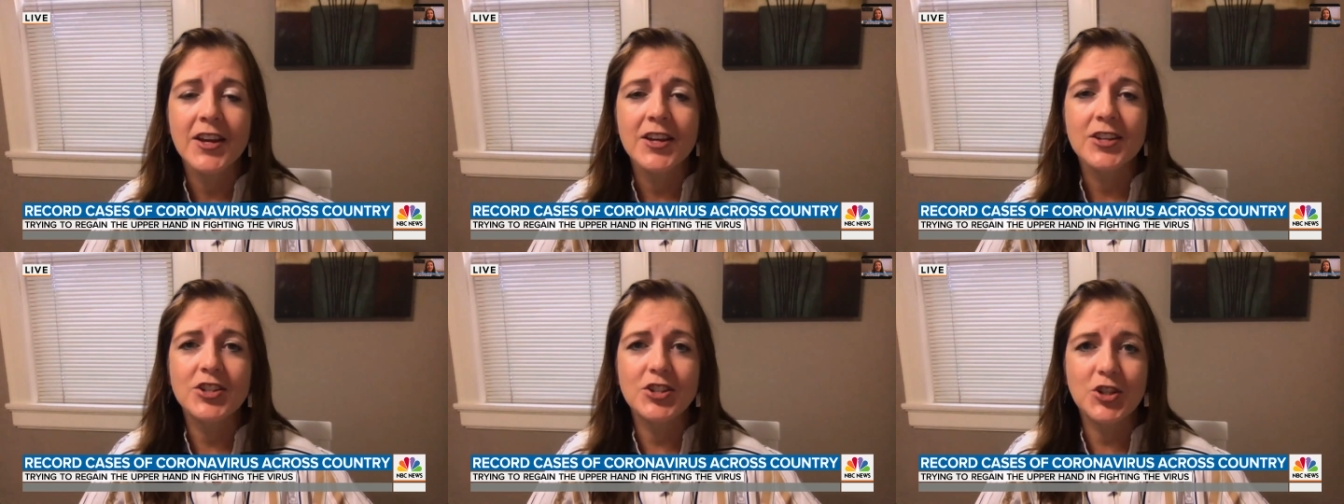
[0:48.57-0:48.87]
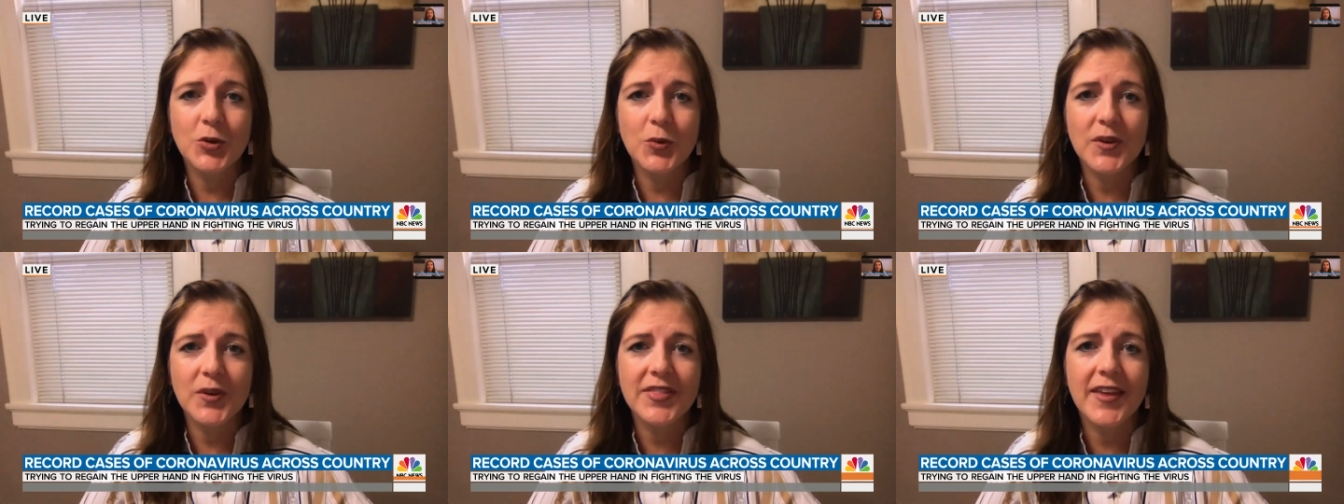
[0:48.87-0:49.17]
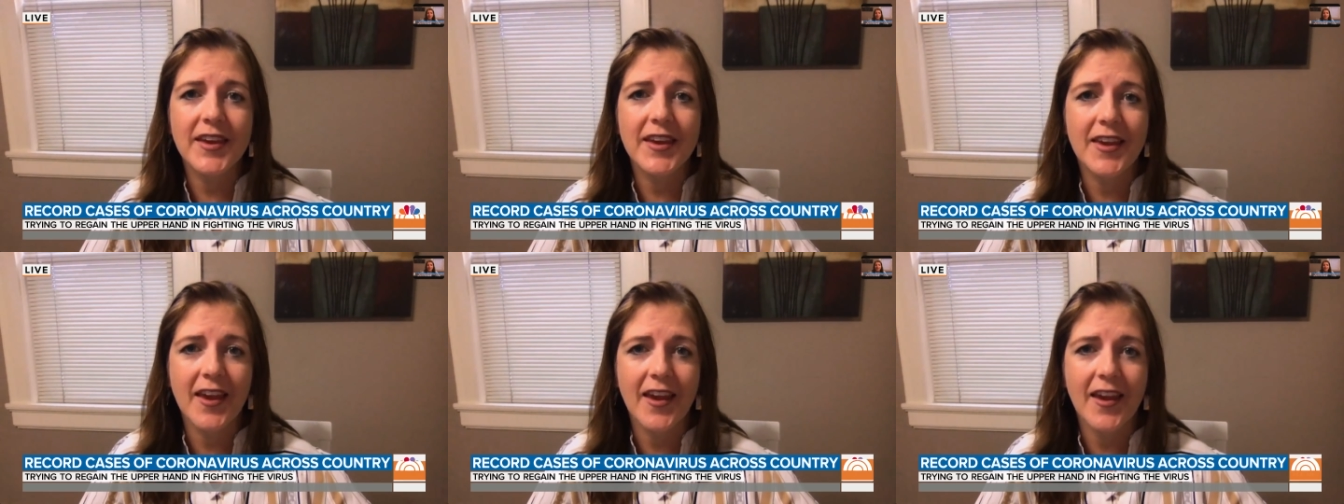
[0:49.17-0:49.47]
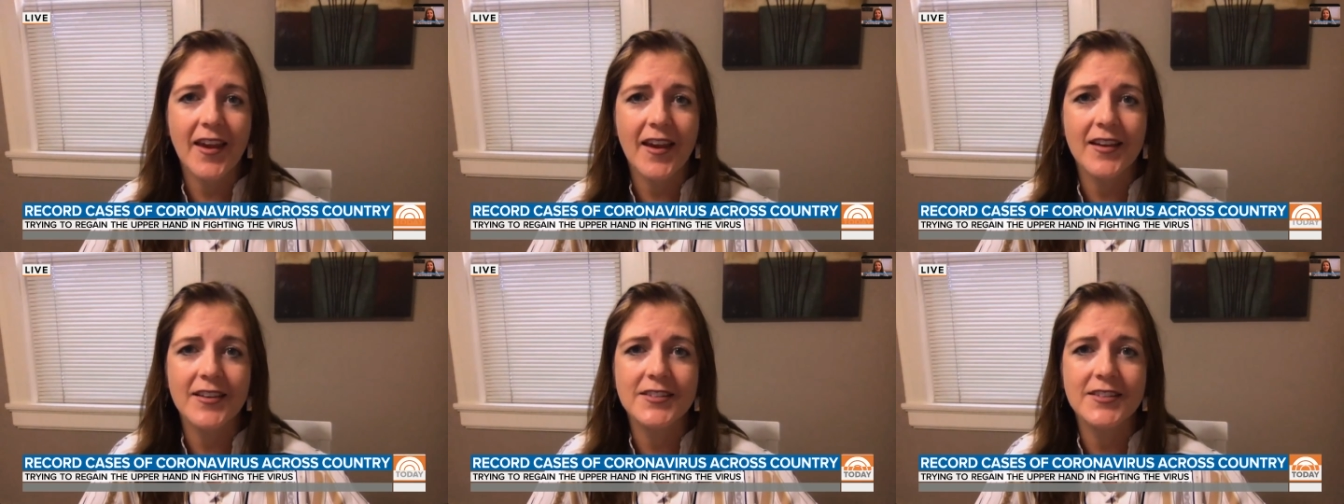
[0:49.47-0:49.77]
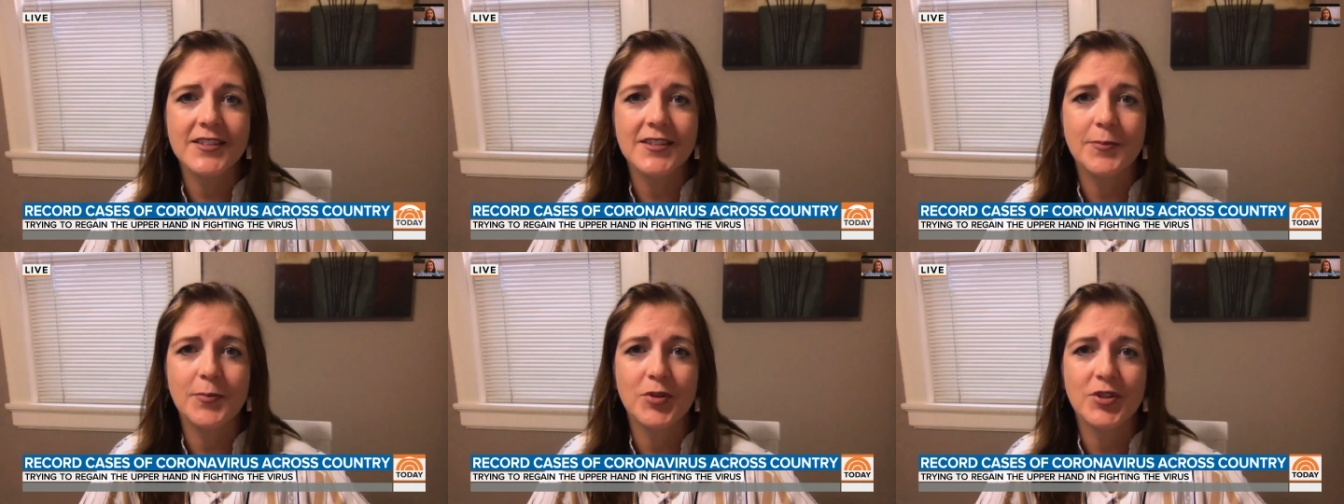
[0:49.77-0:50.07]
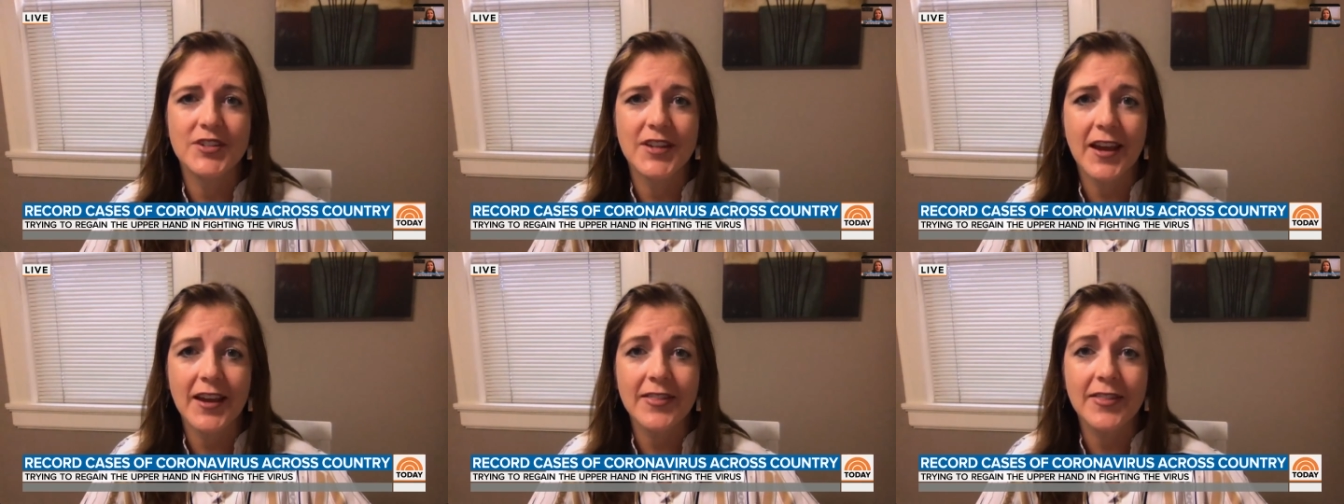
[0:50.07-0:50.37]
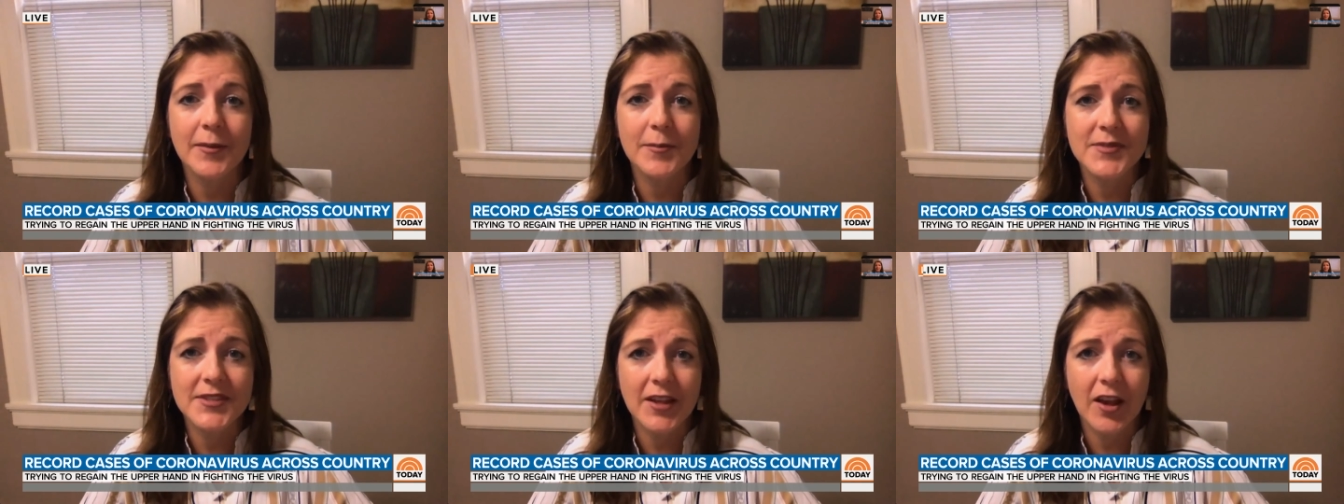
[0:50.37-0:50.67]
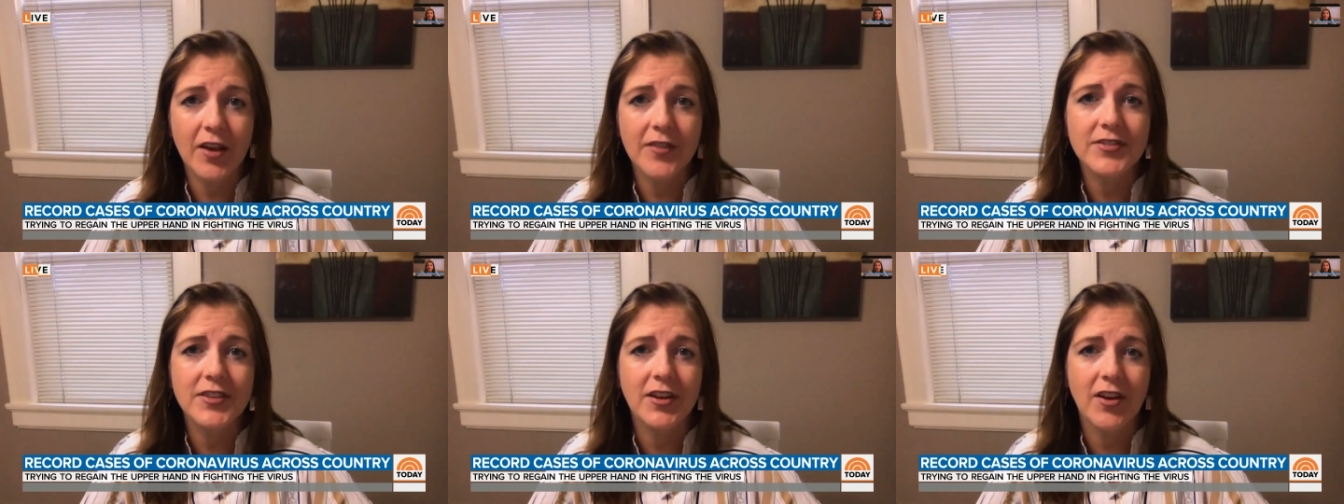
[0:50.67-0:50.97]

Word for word: to do what they can to protect themselves and